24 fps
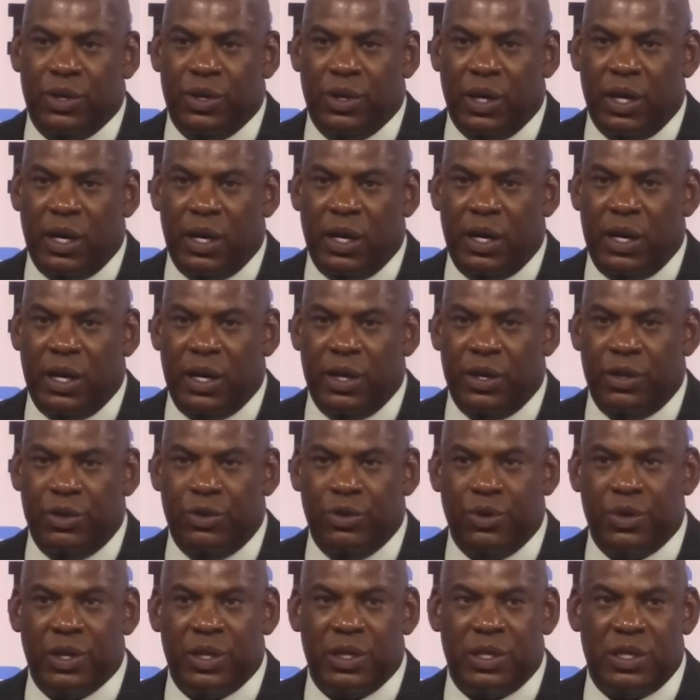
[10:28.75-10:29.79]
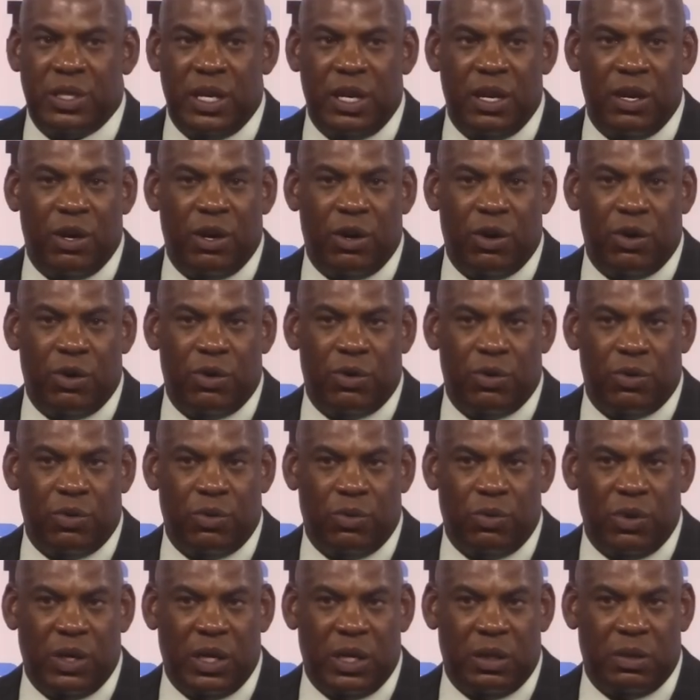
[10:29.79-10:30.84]
Uh, you can tell
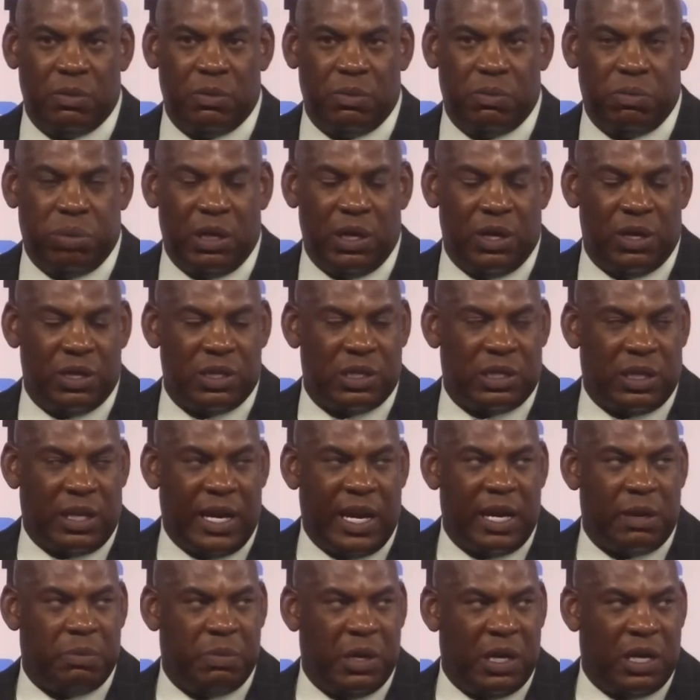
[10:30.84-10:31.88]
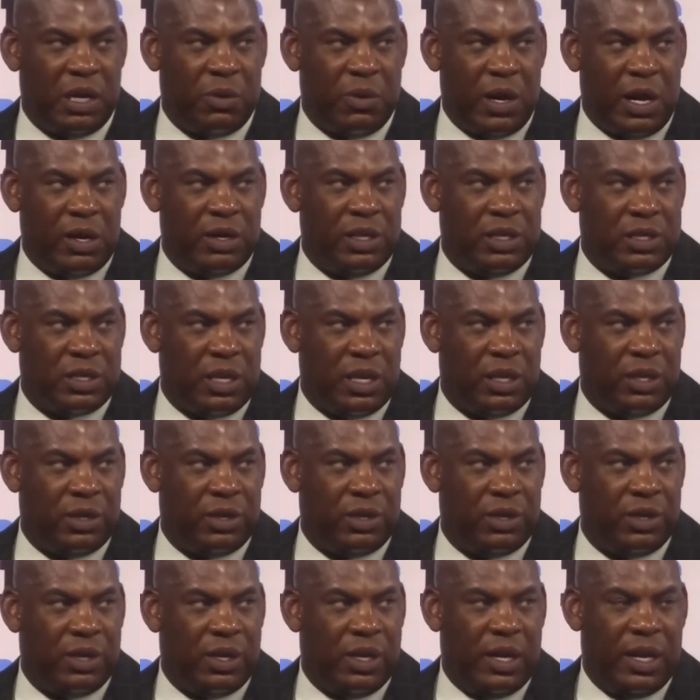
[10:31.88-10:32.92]
when players like being around each other
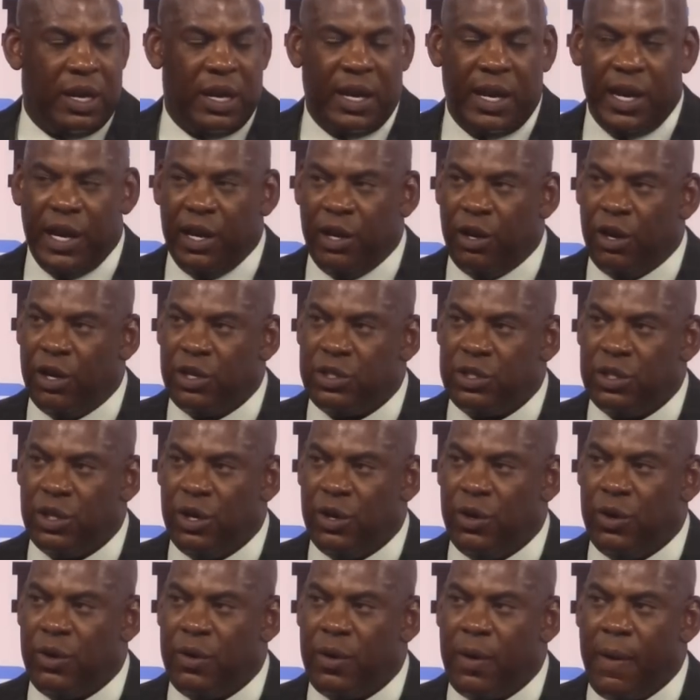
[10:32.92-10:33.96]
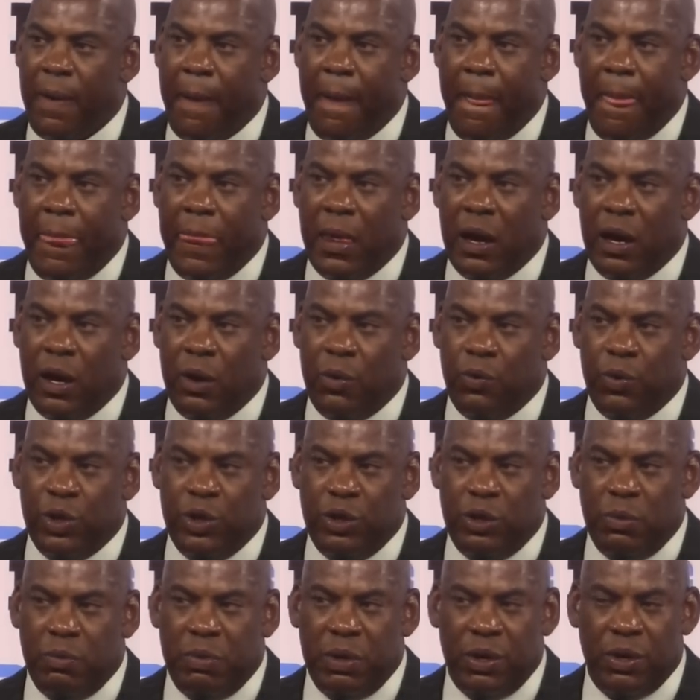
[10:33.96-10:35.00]
and also um, when
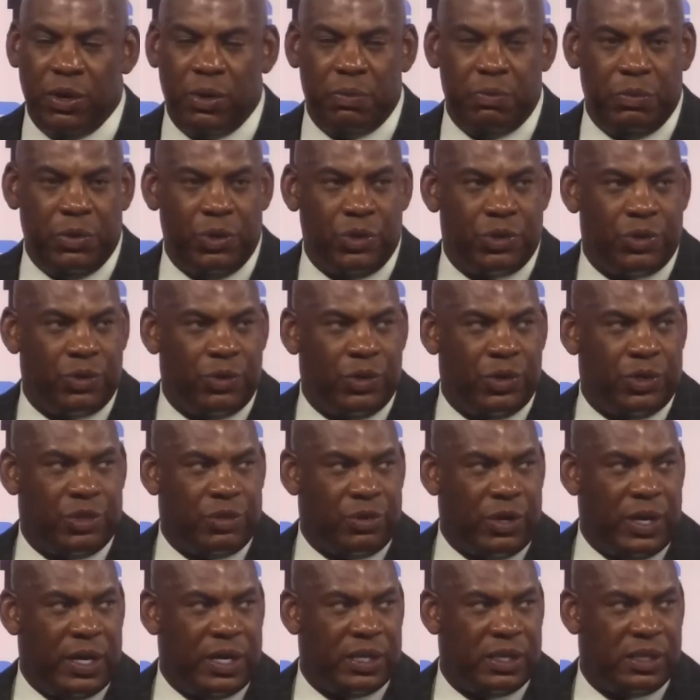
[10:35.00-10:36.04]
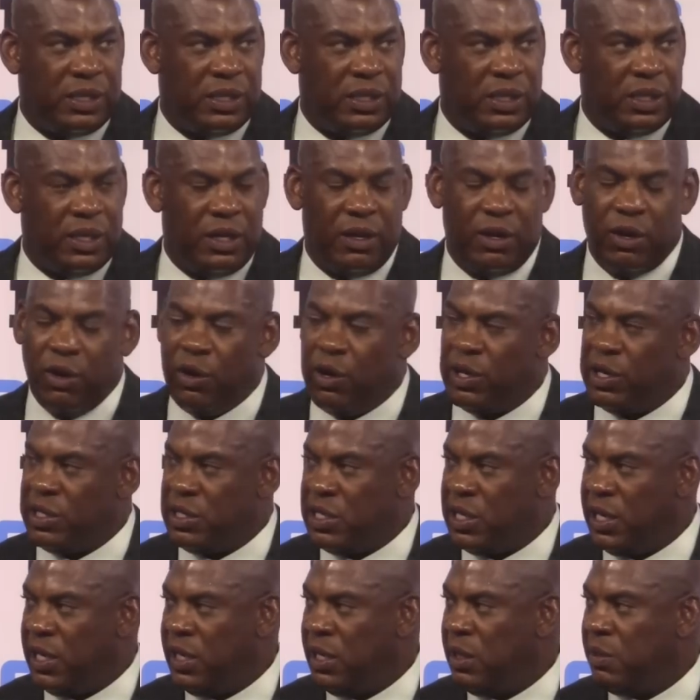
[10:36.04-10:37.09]
you build mutual trust on a
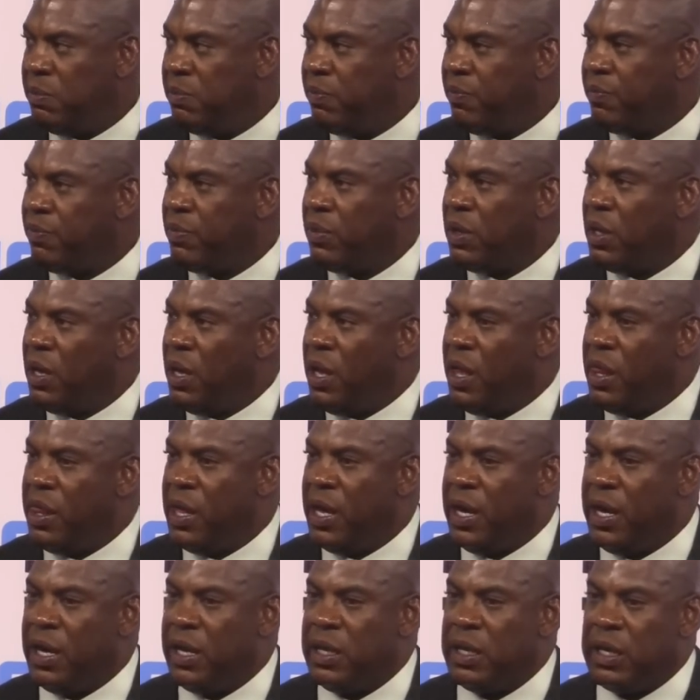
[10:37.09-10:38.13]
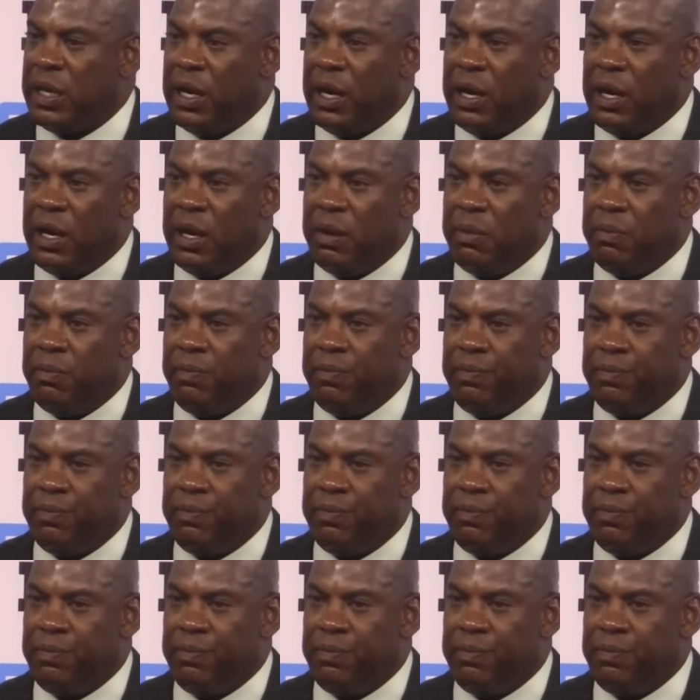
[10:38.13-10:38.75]
team, then um,